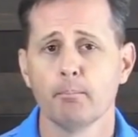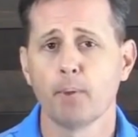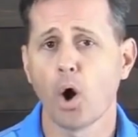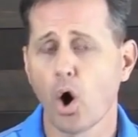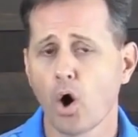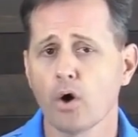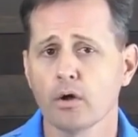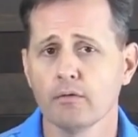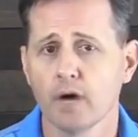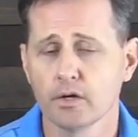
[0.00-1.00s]

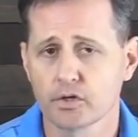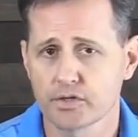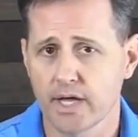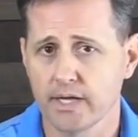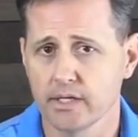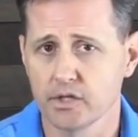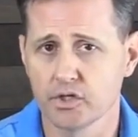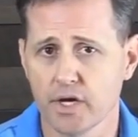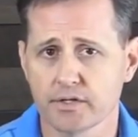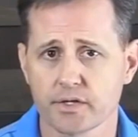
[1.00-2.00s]
part of understanding
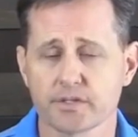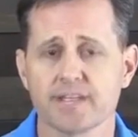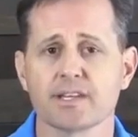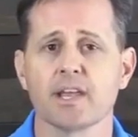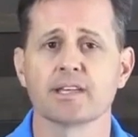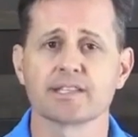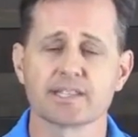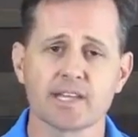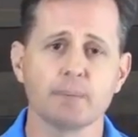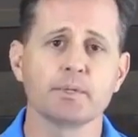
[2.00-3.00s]
injustice is
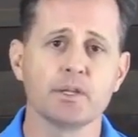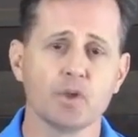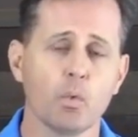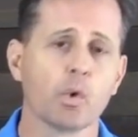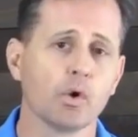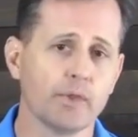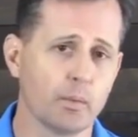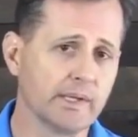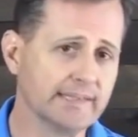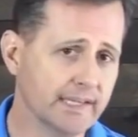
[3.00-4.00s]
accepting the world
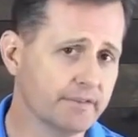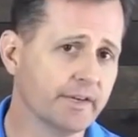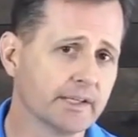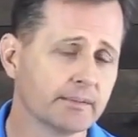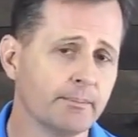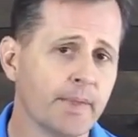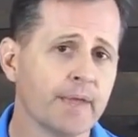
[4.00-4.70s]
that we live in,